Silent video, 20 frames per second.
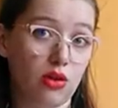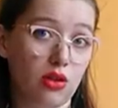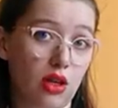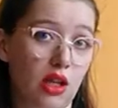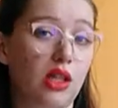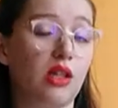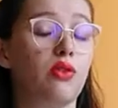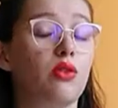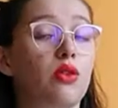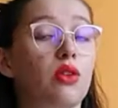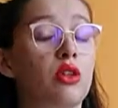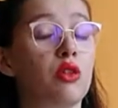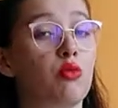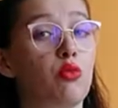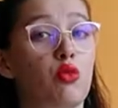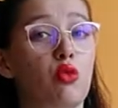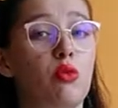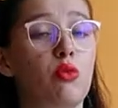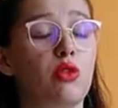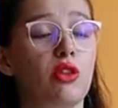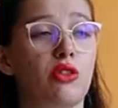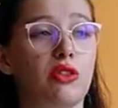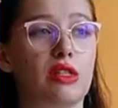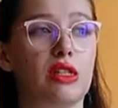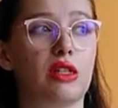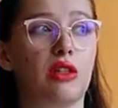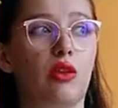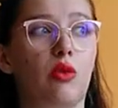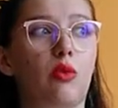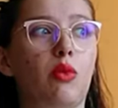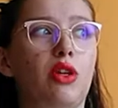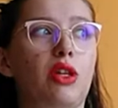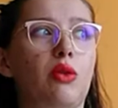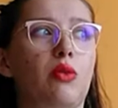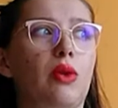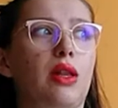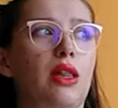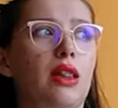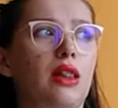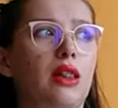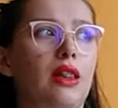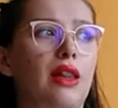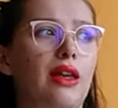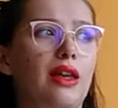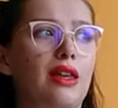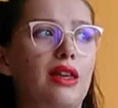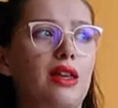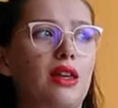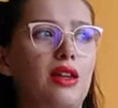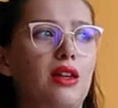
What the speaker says: And if you're in a broom closet, nobody will like